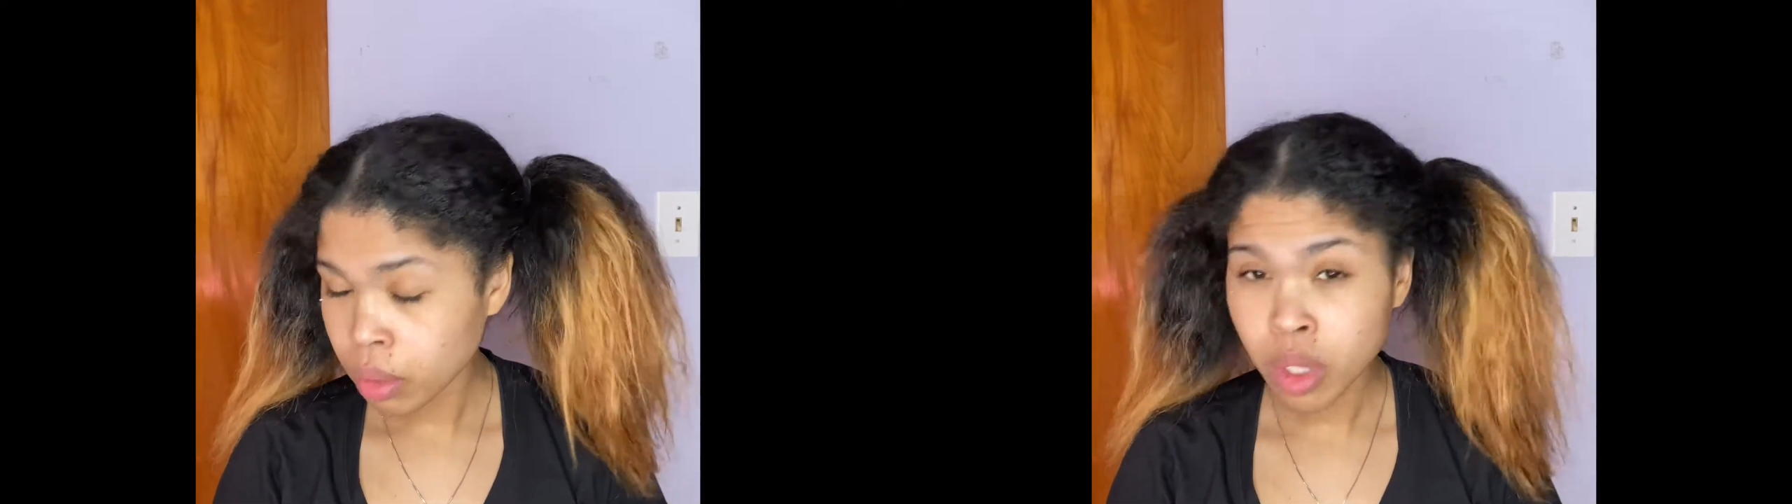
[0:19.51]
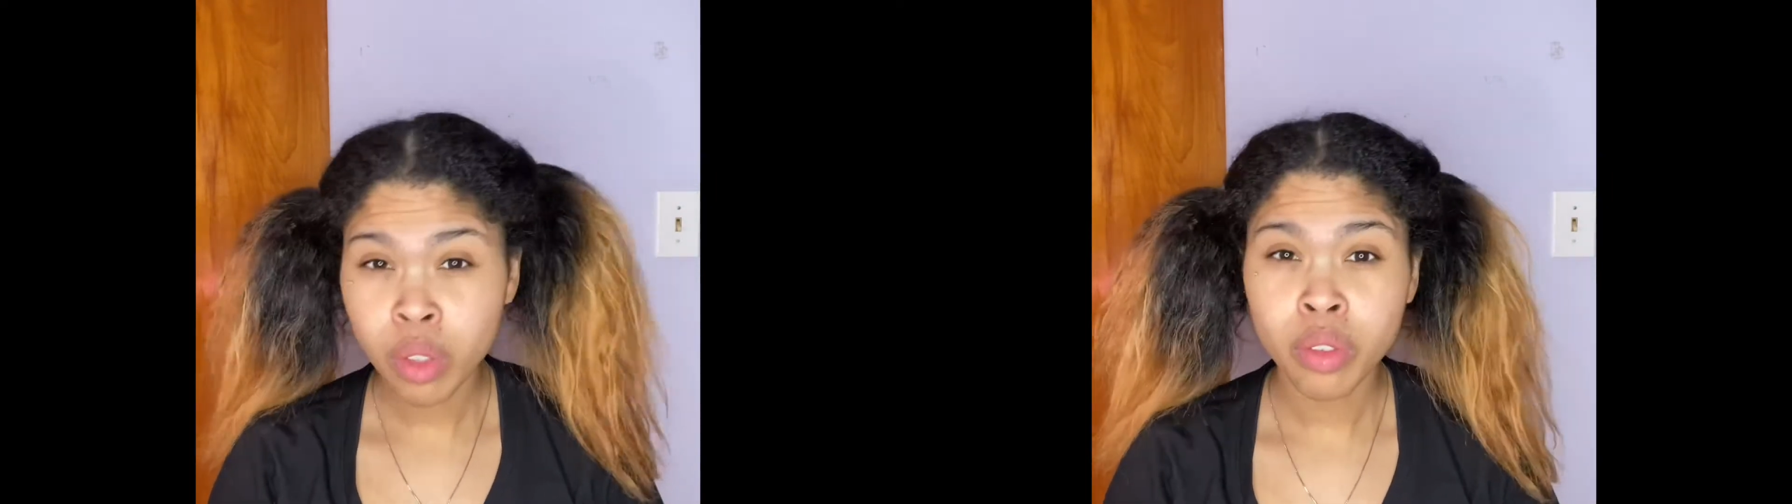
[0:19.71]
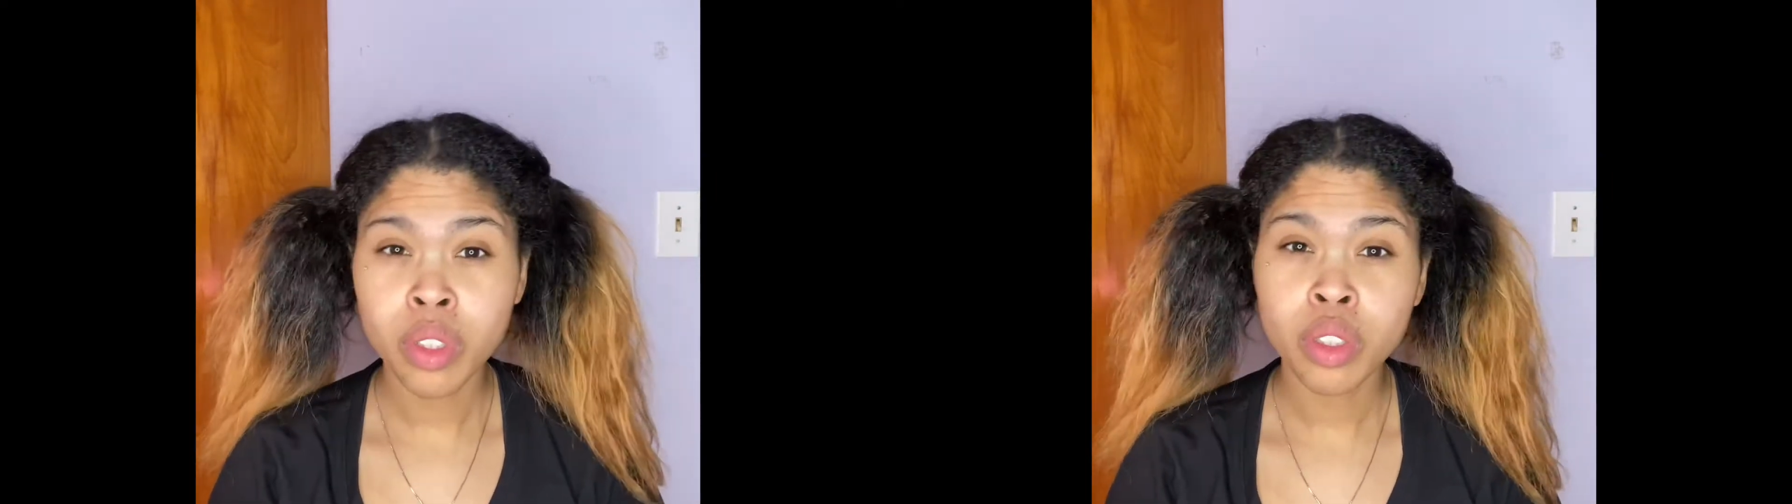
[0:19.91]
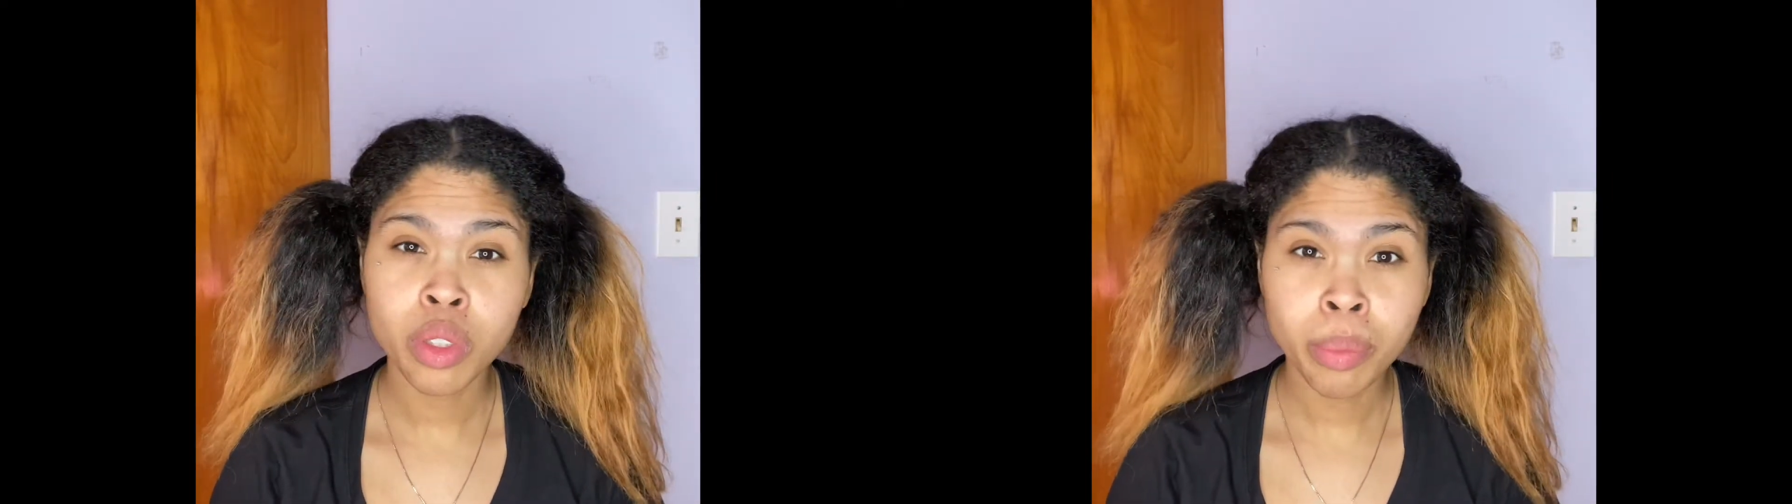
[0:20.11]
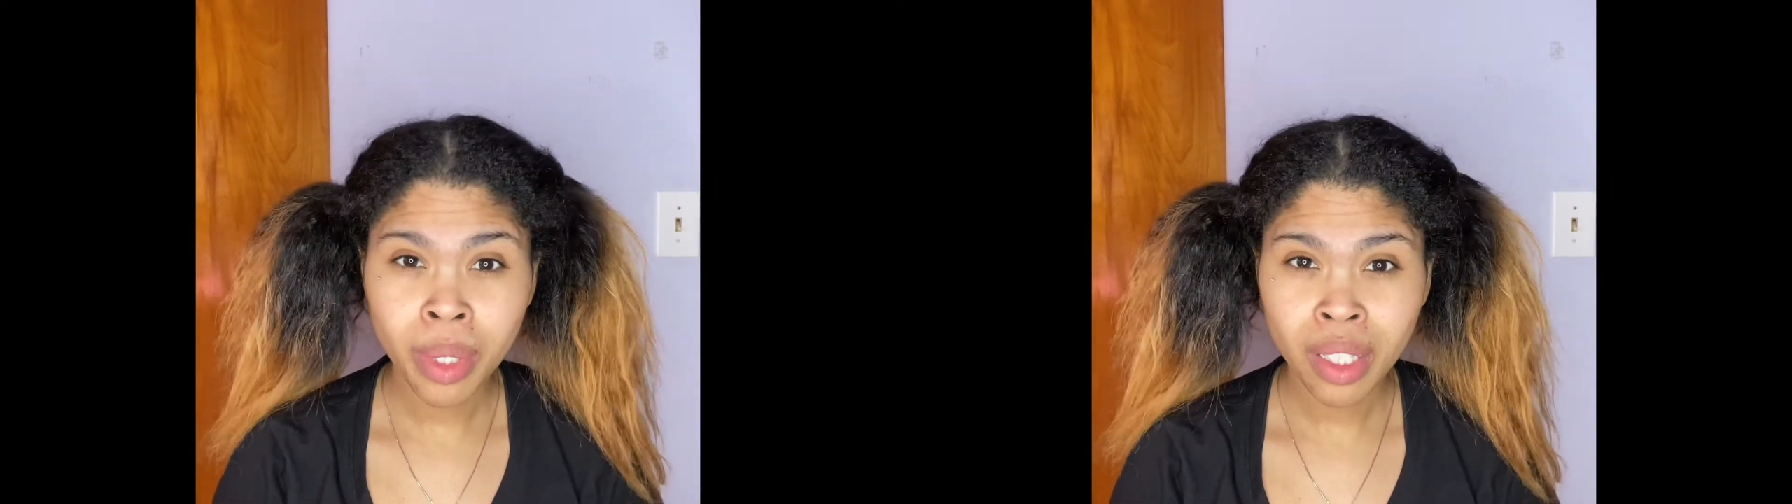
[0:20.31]
the universal
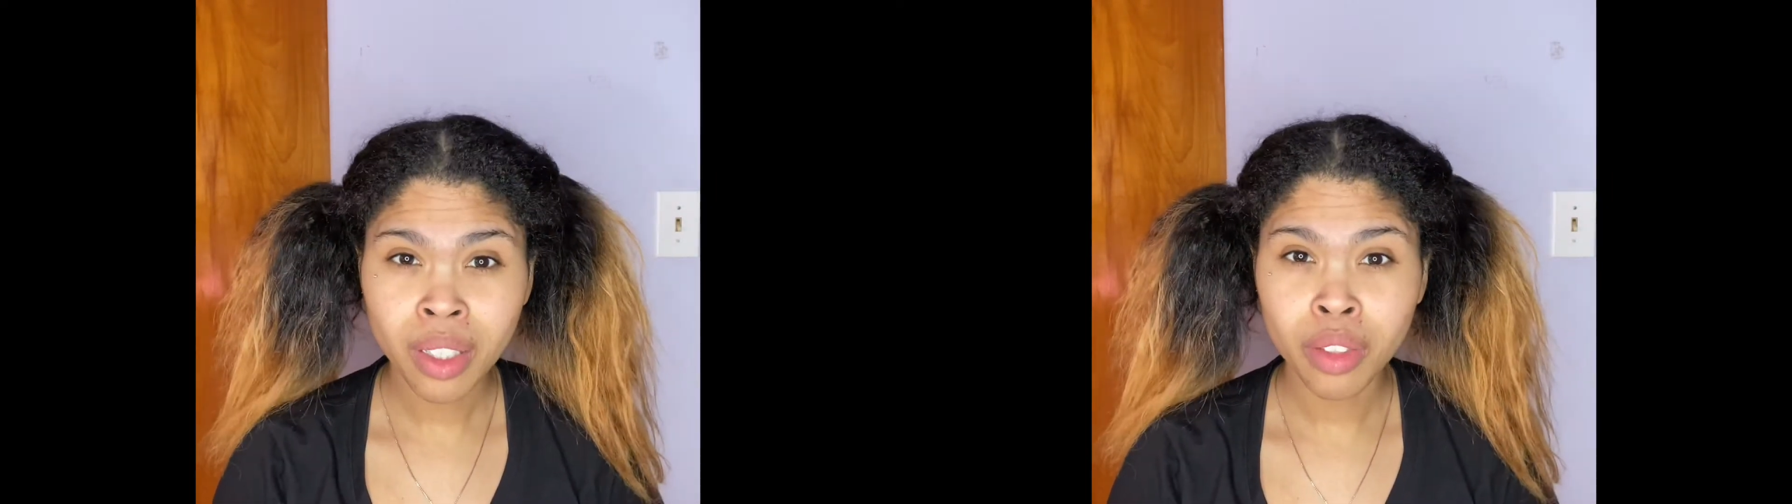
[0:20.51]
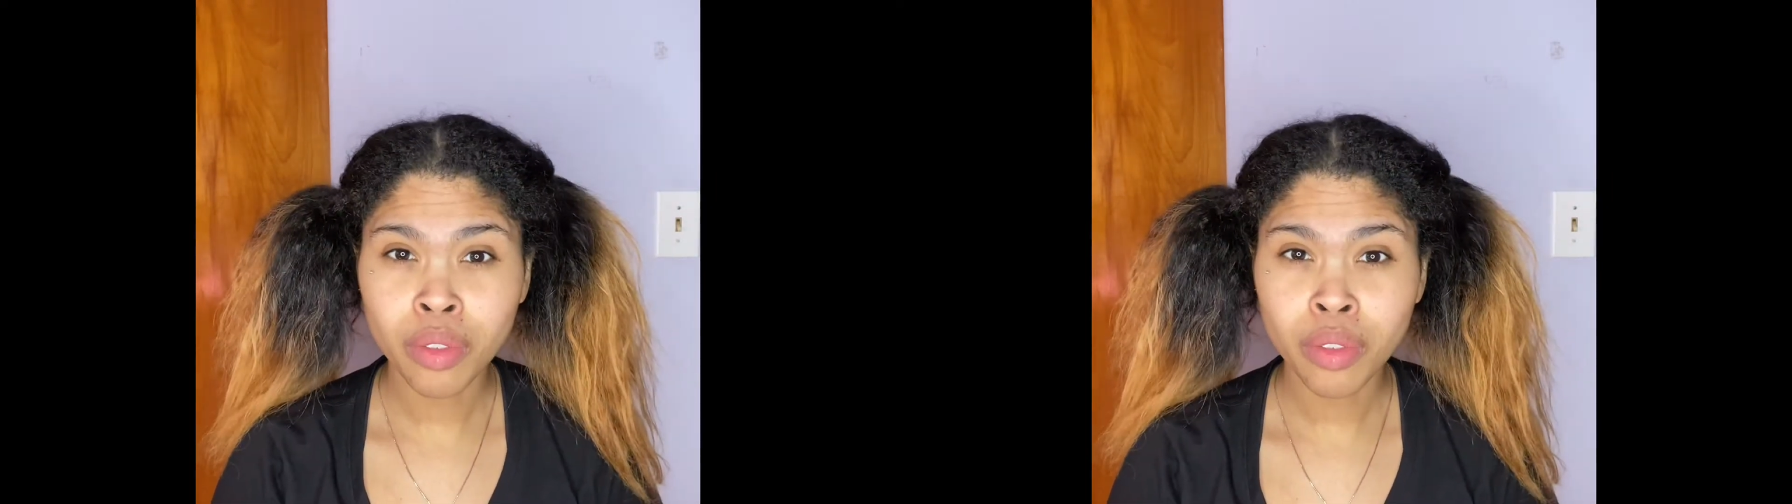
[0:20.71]
method